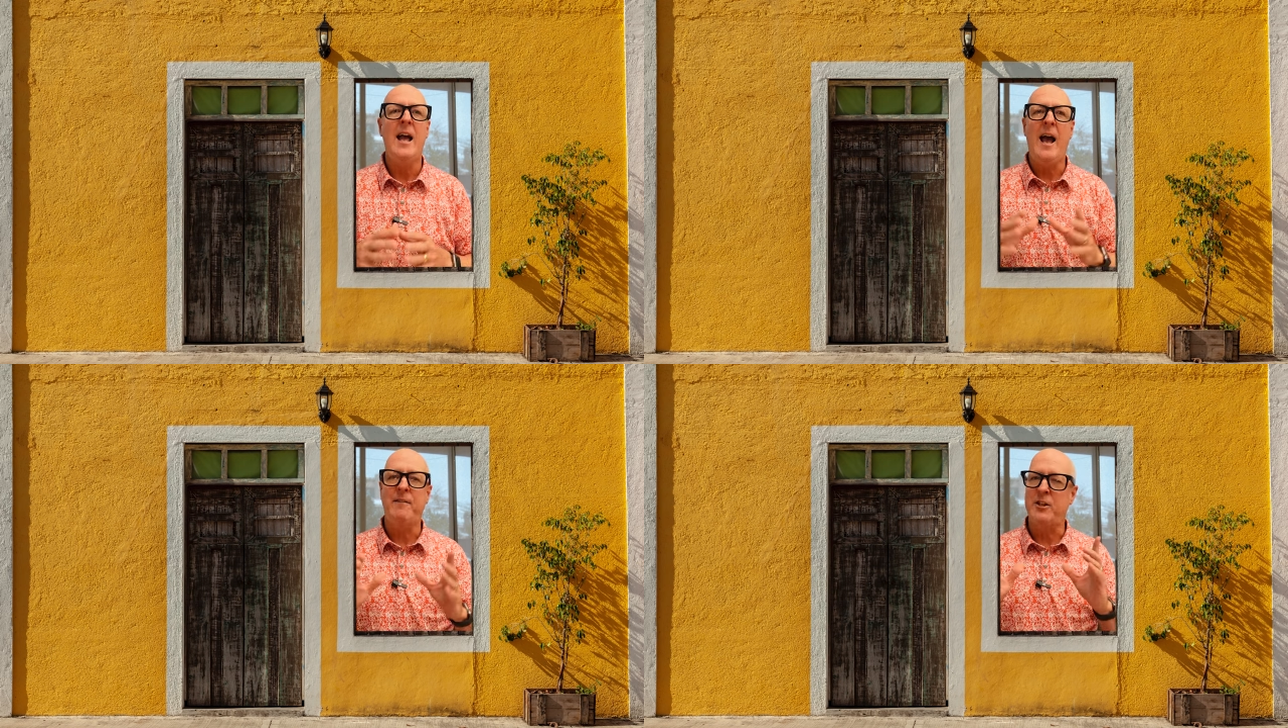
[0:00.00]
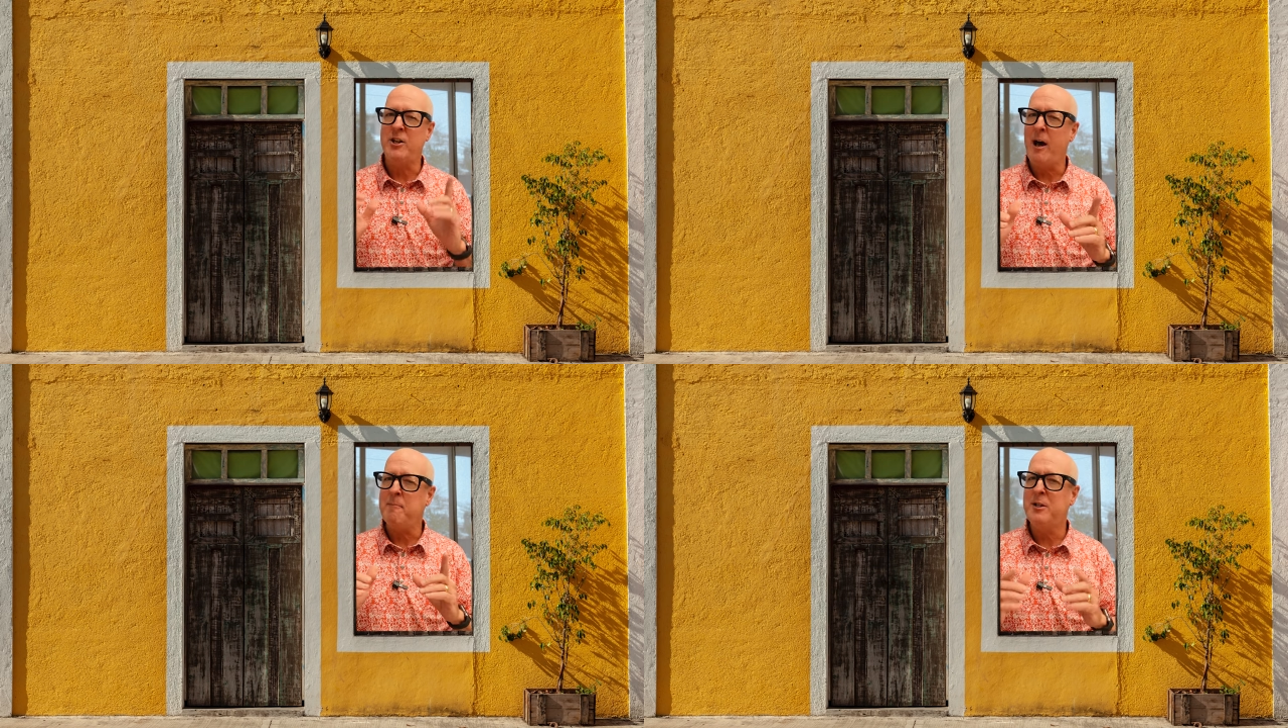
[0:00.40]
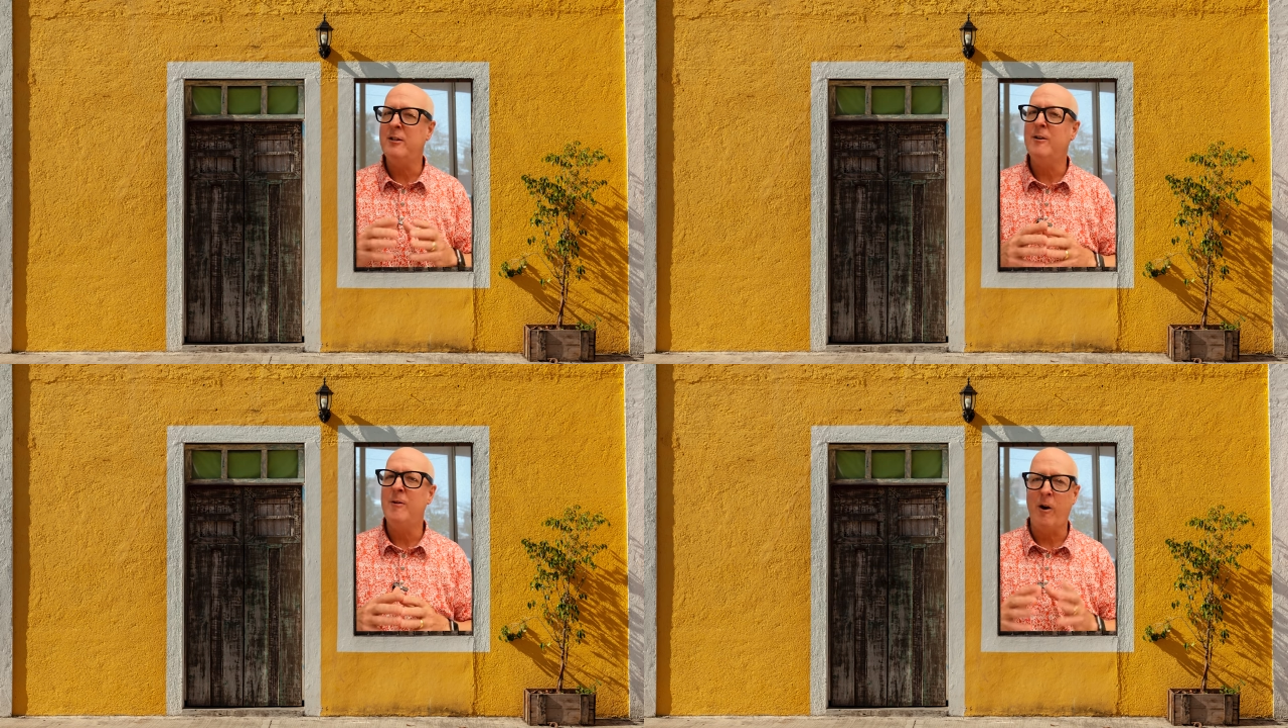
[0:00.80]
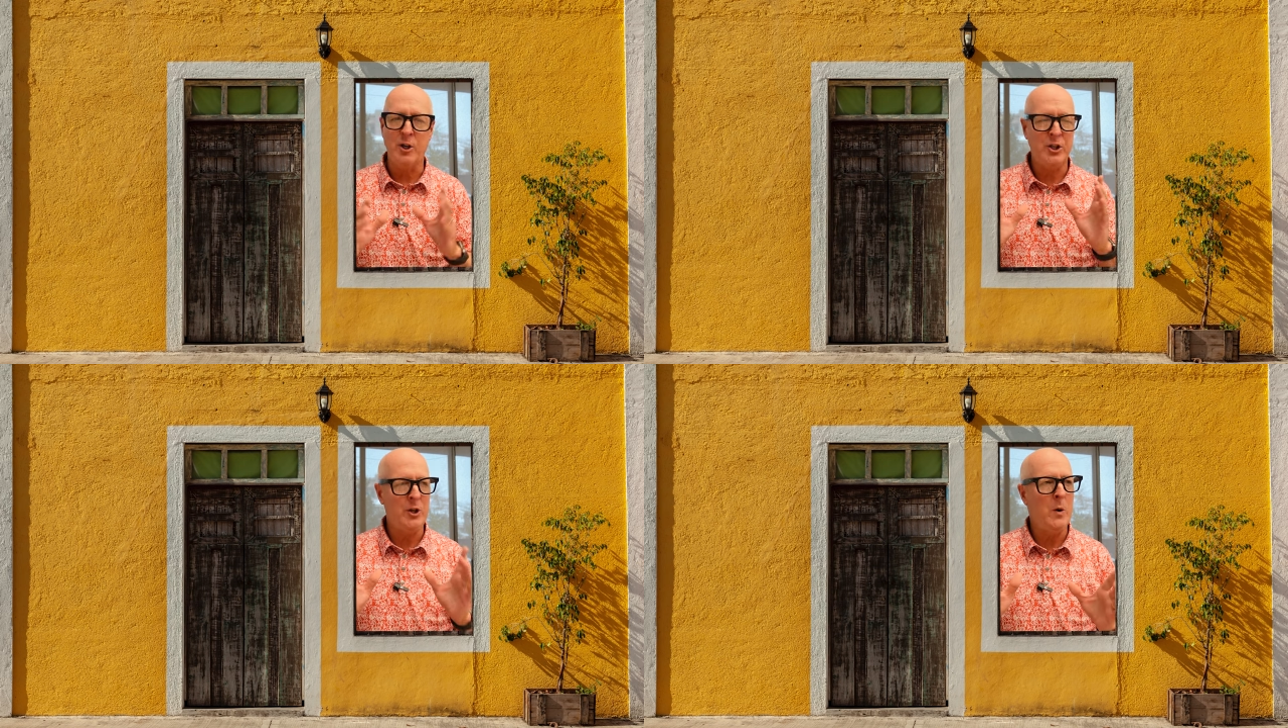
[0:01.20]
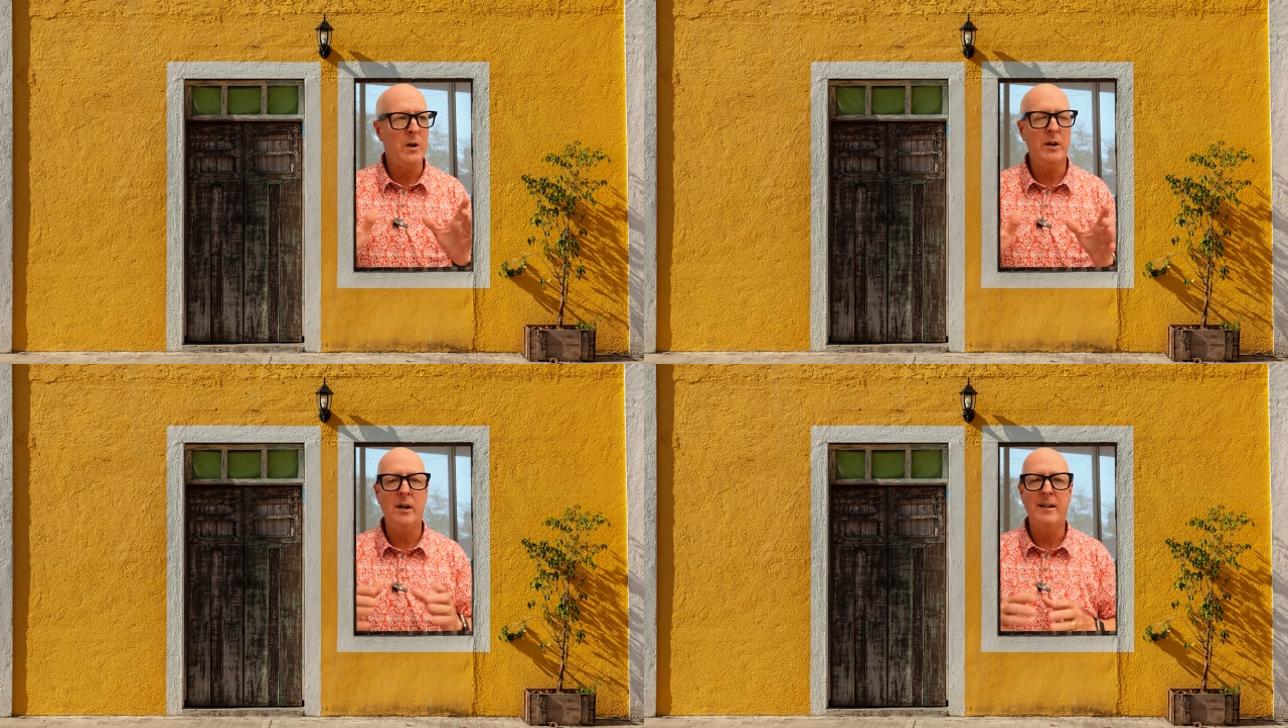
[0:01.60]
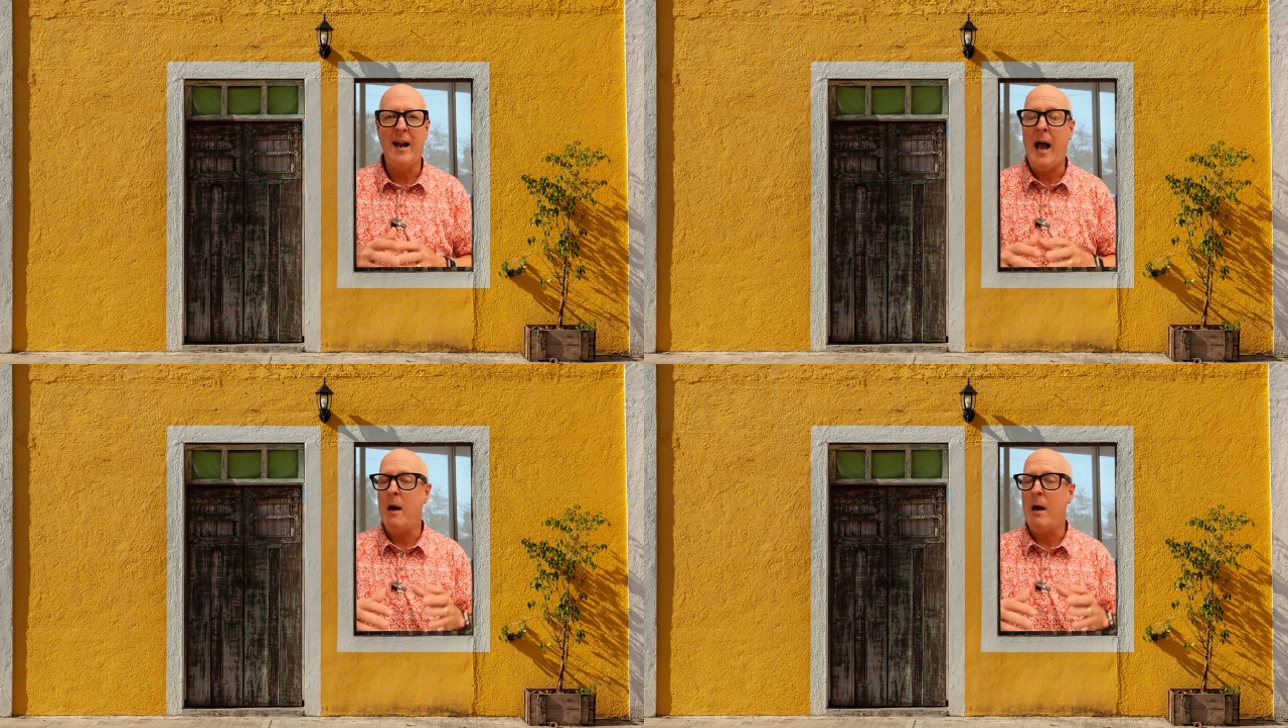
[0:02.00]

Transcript: And the top two are so good that